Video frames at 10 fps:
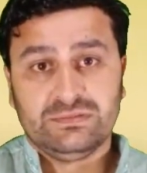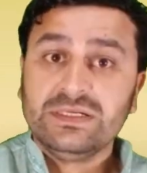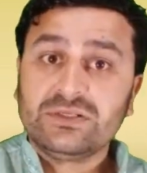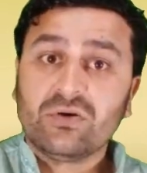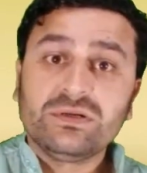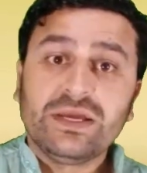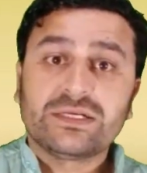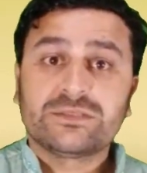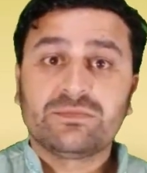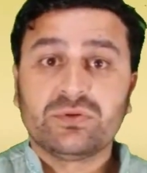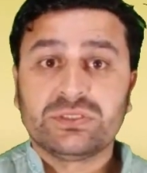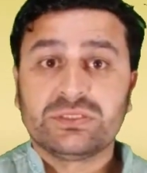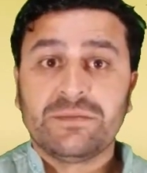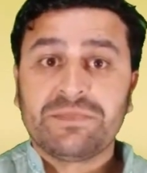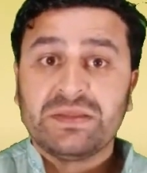It only exposes
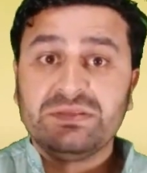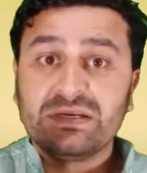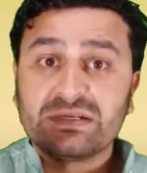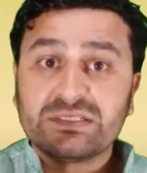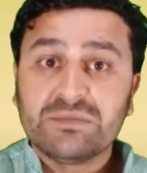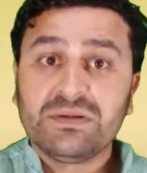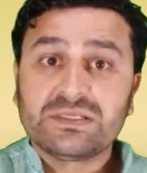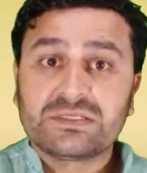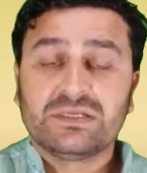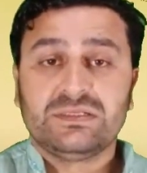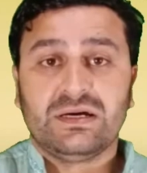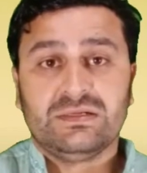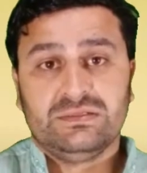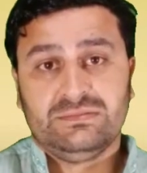their double standard.